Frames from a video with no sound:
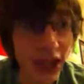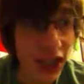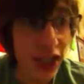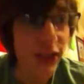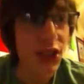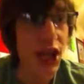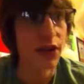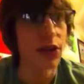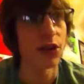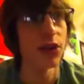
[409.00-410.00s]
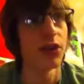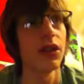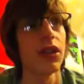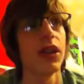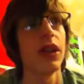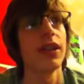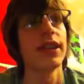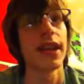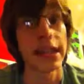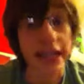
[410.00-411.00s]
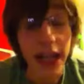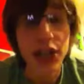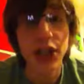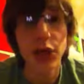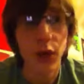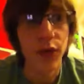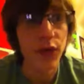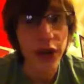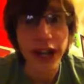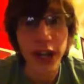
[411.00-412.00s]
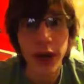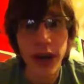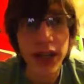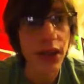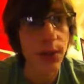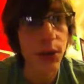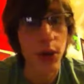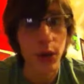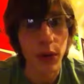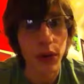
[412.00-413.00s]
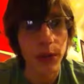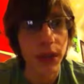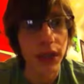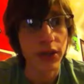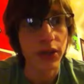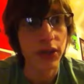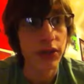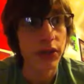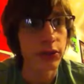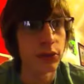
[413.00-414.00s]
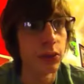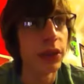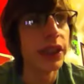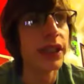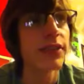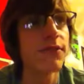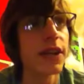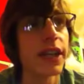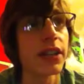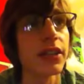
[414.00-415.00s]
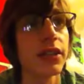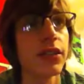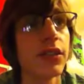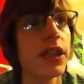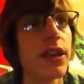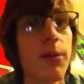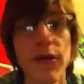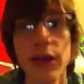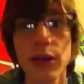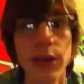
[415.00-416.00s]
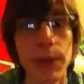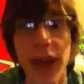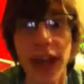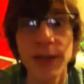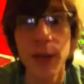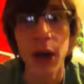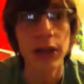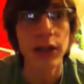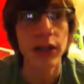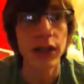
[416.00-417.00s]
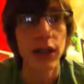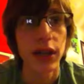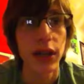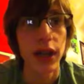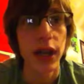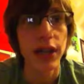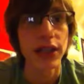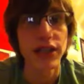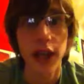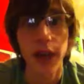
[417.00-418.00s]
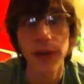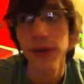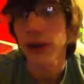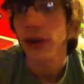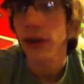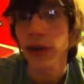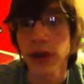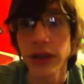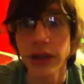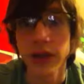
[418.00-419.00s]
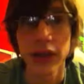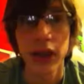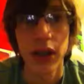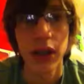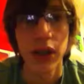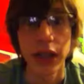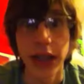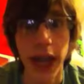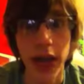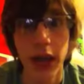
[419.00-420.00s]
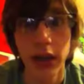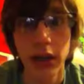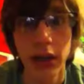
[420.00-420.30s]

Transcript: give a shout-out to her saying, get your freaking grades up, girl. Because we need to freaking... You need to come over here so we can play Xbox and stuff. Because, yeah.